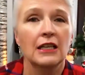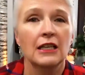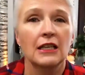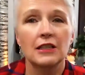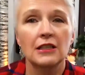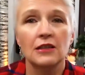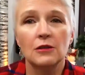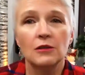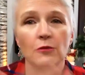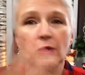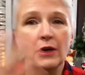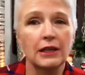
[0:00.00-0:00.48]

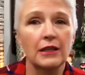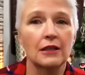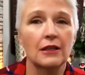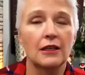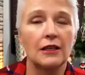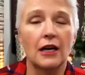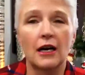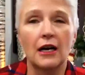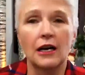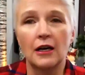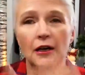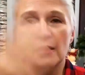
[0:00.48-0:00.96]
in the way
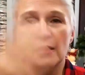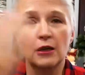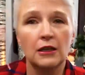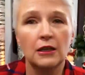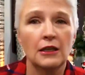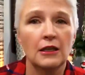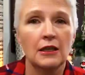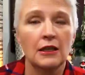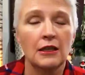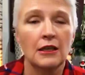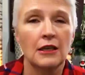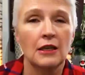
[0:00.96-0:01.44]
that our
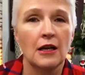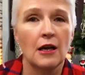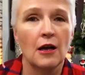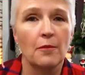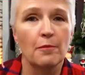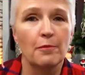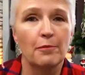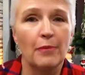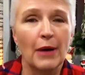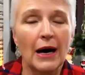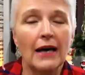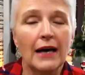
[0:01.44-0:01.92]

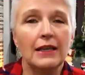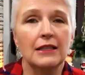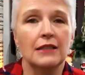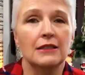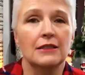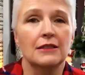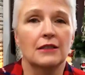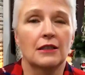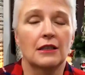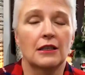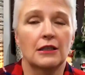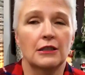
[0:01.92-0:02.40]

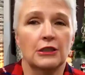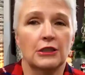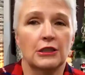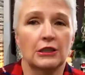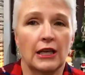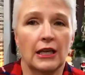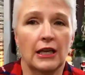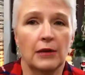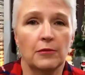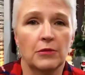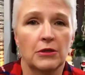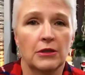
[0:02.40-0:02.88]
bodies are
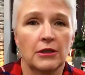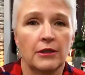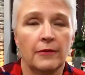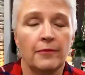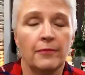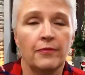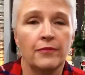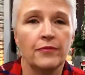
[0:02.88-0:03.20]
shaped.